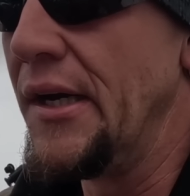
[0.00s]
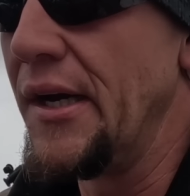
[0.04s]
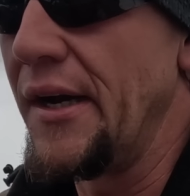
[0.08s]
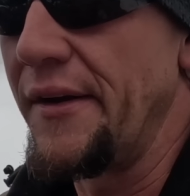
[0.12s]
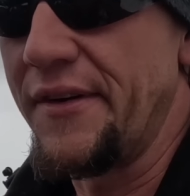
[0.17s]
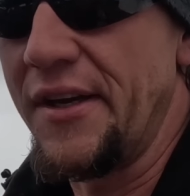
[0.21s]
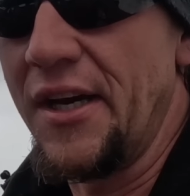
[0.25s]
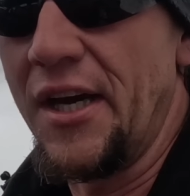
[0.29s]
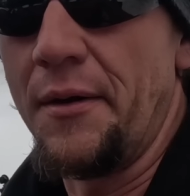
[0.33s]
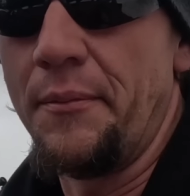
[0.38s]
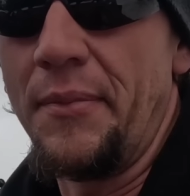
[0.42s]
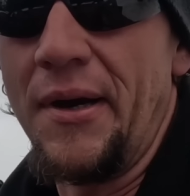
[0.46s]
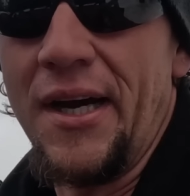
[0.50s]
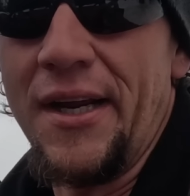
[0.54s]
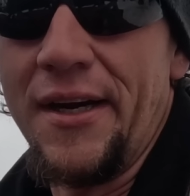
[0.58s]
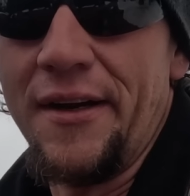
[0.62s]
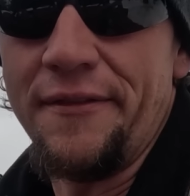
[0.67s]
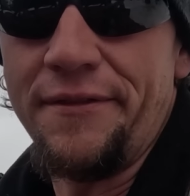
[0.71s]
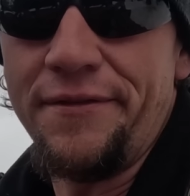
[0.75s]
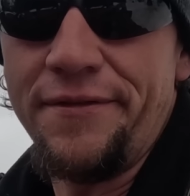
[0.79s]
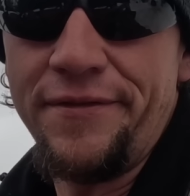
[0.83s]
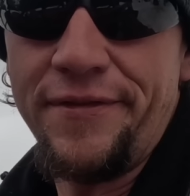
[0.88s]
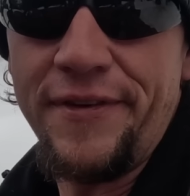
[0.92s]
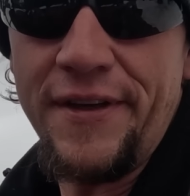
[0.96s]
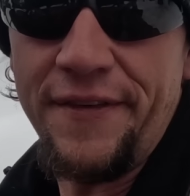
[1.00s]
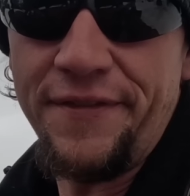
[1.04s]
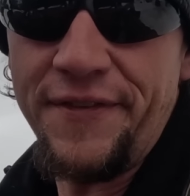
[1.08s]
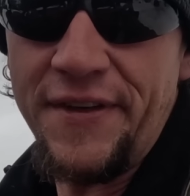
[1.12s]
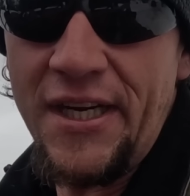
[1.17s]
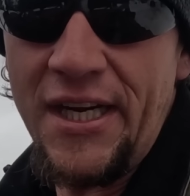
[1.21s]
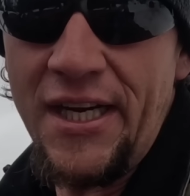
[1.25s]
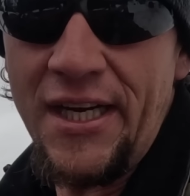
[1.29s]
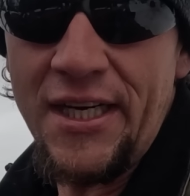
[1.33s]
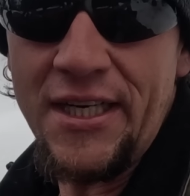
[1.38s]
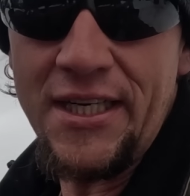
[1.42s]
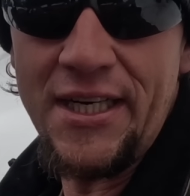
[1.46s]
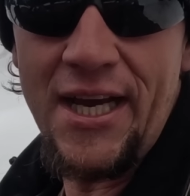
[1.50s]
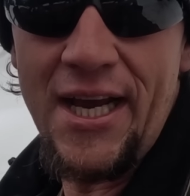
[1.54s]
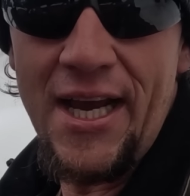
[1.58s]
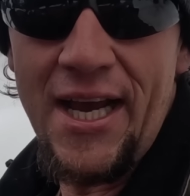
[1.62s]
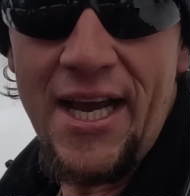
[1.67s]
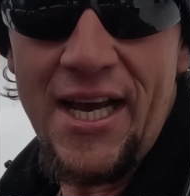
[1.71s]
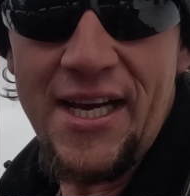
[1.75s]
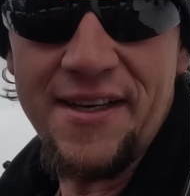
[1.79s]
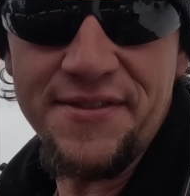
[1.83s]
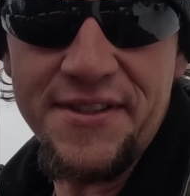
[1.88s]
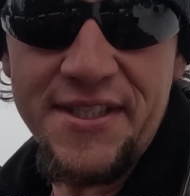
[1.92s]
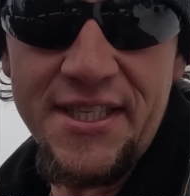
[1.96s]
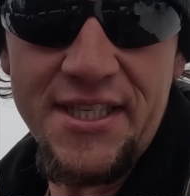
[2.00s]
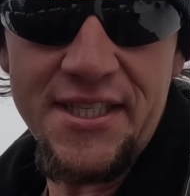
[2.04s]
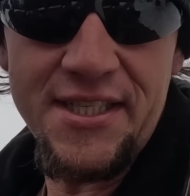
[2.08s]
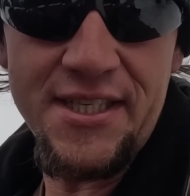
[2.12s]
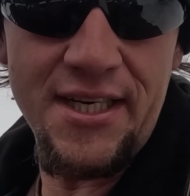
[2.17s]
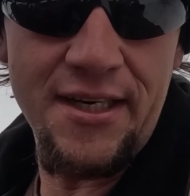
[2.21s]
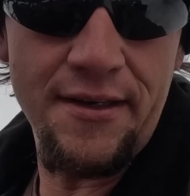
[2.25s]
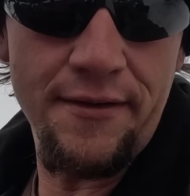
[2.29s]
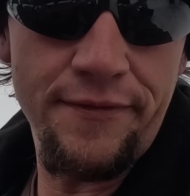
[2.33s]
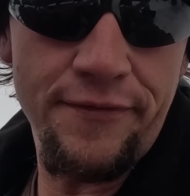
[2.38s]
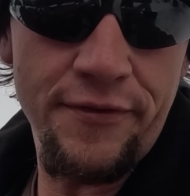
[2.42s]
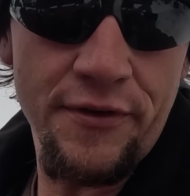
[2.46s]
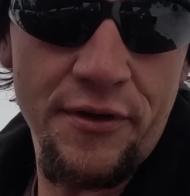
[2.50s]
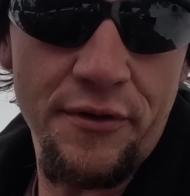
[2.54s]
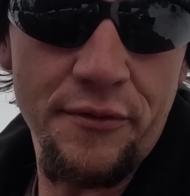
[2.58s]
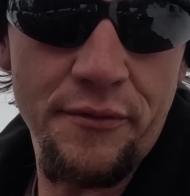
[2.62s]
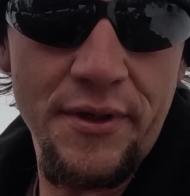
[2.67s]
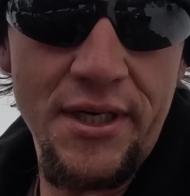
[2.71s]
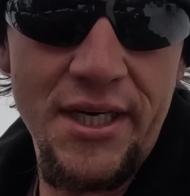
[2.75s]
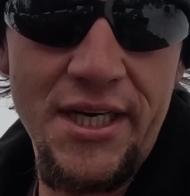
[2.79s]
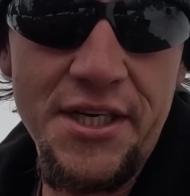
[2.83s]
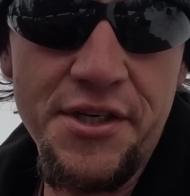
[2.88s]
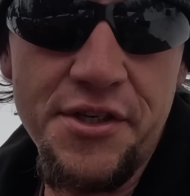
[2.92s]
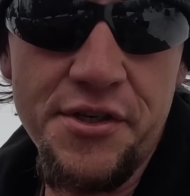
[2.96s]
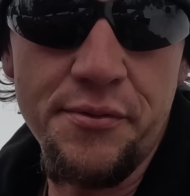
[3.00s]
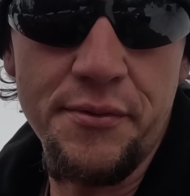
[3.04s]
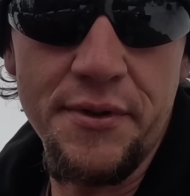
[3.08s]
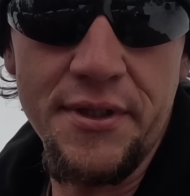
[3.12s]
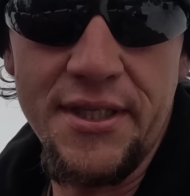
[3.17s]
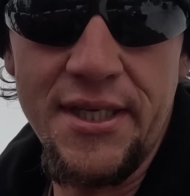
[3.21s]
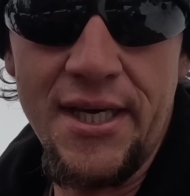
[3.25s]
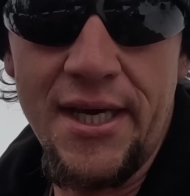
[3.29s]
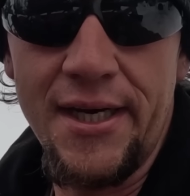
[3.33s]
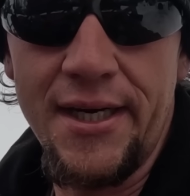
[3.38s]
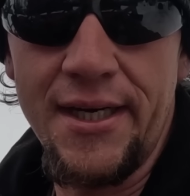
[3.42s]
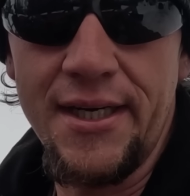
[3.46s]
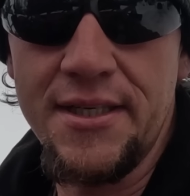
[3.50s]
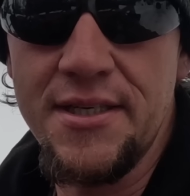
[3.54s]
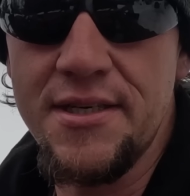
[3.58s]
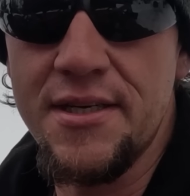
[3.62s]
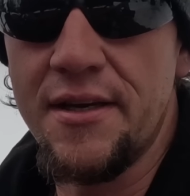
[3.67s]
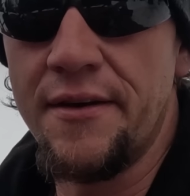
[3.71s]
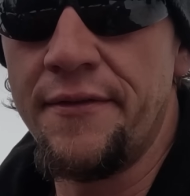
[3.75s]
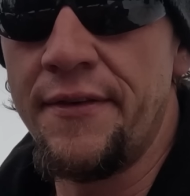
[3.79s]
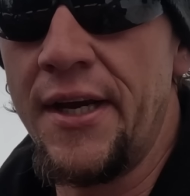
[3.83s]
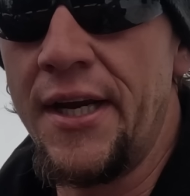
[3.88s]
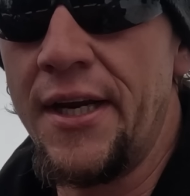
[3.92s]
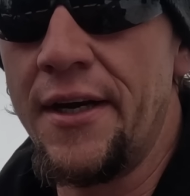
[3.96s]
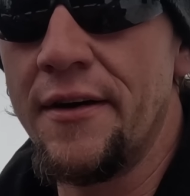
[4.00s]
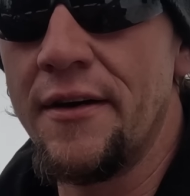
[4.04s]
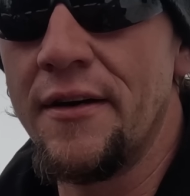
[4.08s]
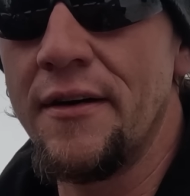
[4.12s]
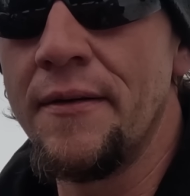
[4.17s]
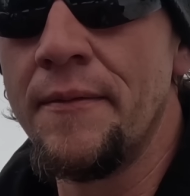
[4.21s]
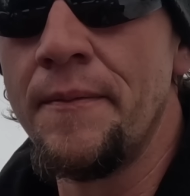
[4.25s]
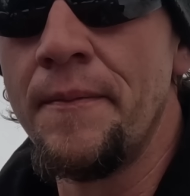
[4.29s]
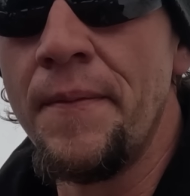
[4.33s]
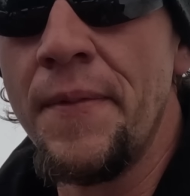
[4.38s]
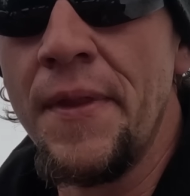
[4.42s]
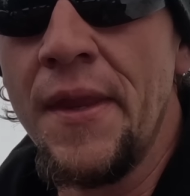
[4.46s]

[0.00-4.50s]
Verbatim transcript: I've got about a 15 and a half, 16 foot reach with that excavator.